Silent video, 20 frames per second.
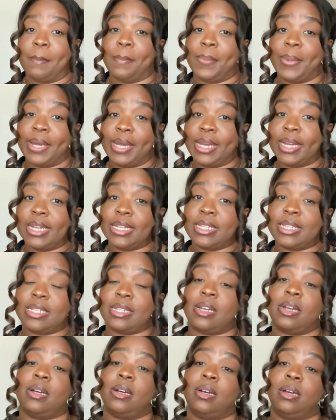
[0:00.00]
but
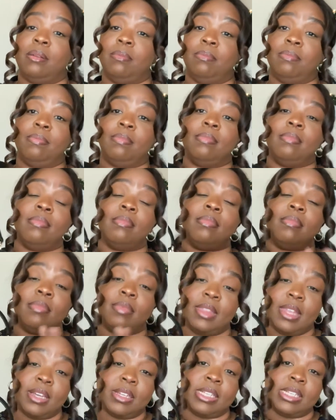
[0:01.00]

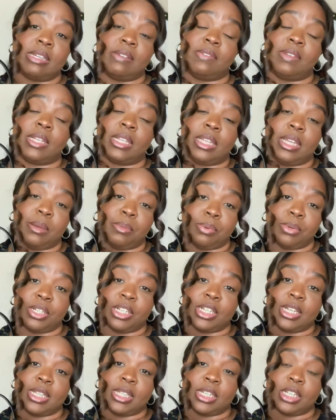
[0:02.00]
they'll definitely
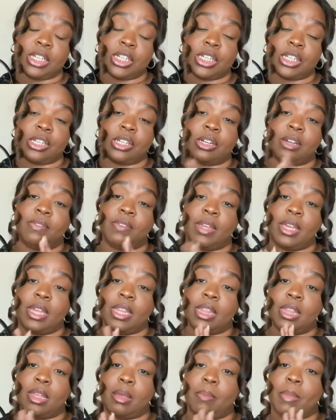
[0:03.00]
appreciate the gesture of
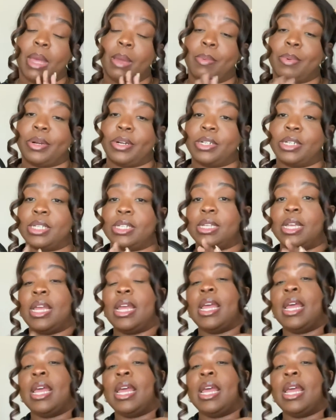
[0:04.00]
getting them a purse.